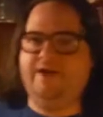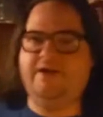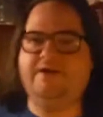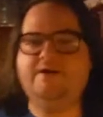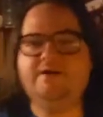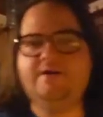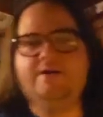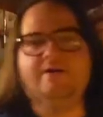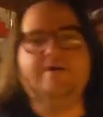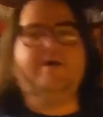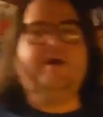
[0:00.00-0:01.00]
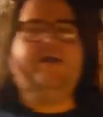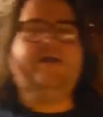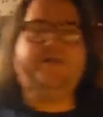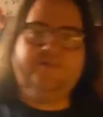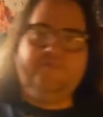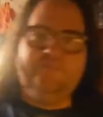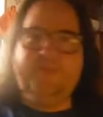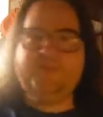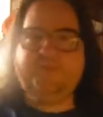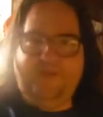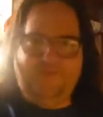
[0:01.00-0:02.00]
yada. Okay, that's
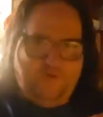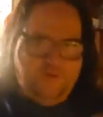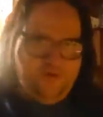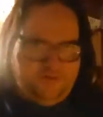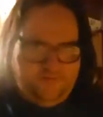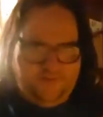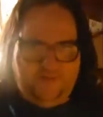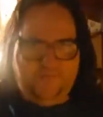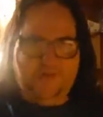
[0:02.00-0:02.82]
the main focus of them.